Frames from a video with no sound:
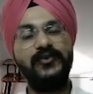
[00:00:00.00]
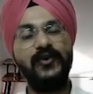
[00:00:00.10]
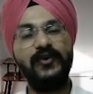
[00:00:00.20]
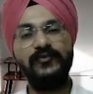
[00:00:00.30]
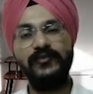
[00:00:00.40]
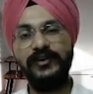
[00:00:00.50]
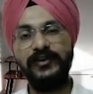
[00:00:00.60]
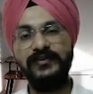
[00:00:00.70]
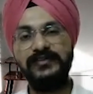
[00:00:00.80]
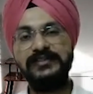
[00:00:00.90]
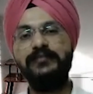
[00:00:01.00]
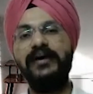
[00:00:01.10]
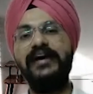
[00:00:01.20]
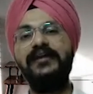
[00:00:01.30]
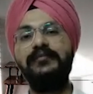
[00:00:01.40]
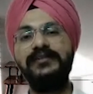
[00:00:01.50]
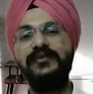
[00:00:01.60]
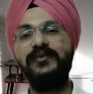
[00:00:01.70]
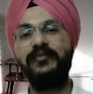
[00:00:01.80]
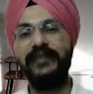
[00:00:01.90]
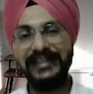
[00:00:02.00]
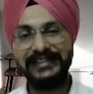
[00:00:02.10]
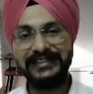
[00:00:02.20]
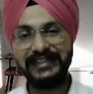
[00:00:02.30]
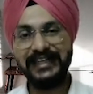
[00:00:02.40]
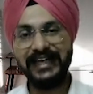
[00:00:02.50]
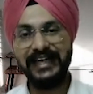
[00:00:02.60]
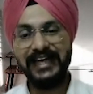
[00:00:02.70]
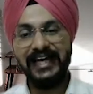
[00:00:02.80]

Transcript: short videos. My name is Gurpreet Singh.